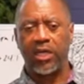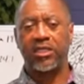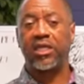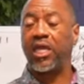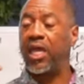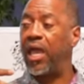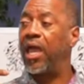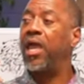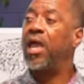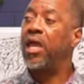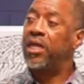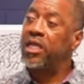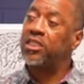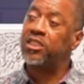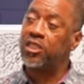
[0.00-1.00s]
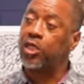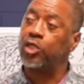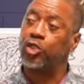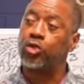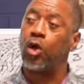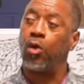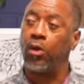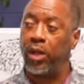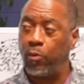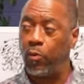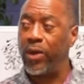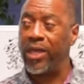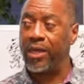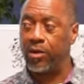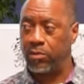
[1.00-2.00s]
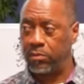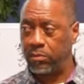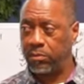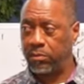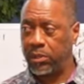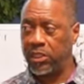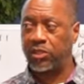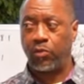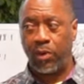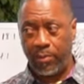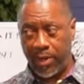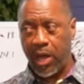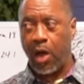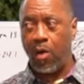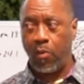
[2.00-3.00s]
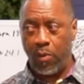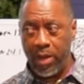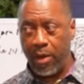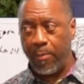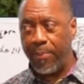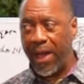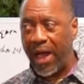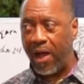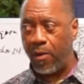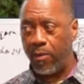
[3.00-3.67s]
Again, this is controlling will. This is what we call willpower.